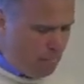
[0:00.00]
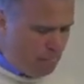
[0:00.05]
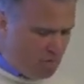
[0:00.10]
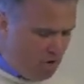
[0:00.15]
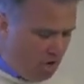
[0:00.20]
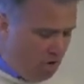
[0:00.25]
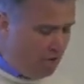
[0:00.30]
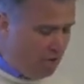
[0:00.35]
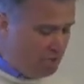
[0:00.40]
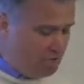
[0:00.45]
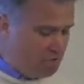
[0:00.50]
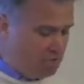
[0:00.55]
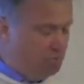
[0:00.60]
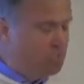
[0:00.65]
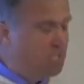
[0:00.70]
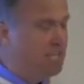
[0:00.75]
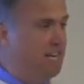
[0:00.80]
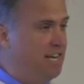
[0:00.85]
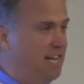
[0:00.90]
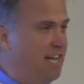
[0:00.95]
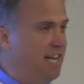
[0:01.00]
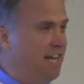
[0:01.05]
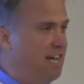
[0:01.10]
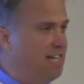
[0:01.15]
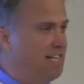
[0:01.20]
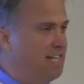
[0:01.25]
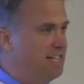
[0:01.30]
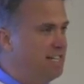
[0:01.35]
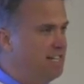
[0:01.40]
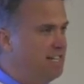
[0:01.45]
Also
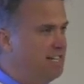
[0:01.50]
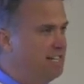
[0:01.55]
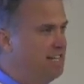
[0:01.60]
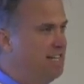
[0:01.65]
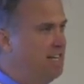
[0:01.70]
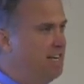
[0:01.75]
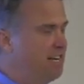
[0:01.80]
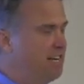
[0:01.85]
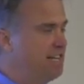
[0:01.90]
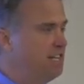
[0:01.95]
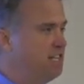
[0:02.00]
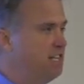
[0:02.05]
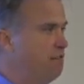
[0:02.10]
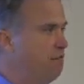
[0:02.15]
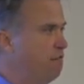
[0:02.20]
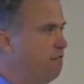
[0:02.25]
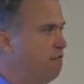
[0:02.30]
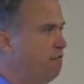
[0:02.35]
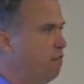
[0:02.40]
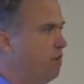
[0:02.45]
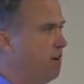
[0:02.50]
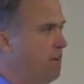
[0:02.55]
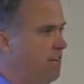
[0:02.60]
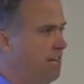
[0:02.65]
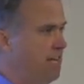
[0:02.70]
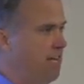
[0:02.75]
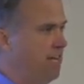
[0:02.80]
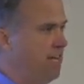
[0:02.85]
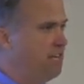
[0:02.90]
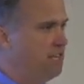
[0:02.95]
today, in
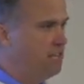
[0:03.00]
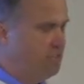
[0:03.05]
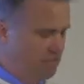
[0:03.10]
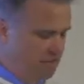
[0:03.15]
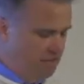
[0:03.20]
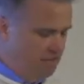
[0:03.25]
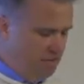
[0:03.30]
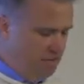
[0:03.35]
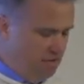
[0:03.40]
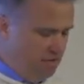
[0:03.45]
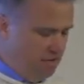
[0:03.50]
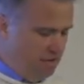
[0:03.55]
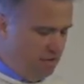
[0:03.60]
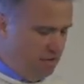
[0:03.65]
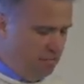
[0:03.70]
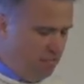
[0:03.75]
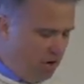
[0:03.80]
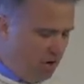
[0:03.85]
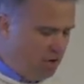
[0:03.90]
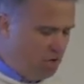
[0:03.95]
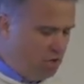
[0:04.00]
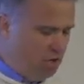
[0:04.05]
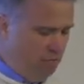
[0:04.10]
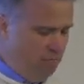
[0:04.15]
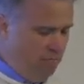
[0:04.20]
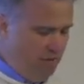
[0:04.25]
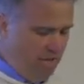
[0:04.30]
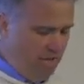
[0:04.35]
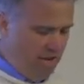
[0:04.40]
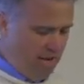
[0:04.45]
1948, the
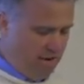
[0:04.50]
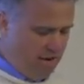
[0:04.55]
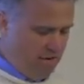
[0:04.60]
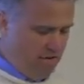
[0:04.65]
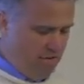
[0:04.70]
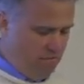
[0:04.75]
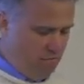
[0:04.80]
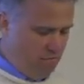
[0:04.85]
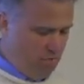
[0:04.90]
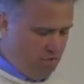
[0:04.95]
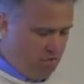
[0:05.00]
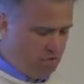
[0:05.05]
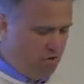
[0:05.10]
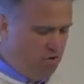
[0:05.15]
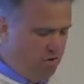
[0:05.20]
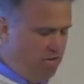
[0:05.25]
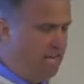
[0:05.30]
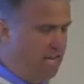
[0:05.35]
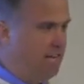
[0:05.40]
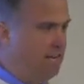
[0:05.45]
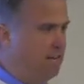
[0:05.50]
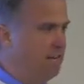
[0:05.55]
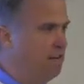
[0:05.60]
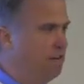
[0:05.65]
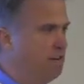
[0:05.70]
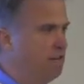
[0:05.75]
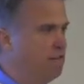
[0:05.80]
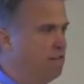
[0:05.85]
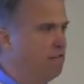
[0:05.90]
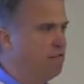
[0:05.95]
Marshall Plan was
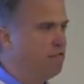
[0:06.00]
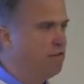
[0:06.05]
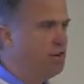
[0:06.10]
created for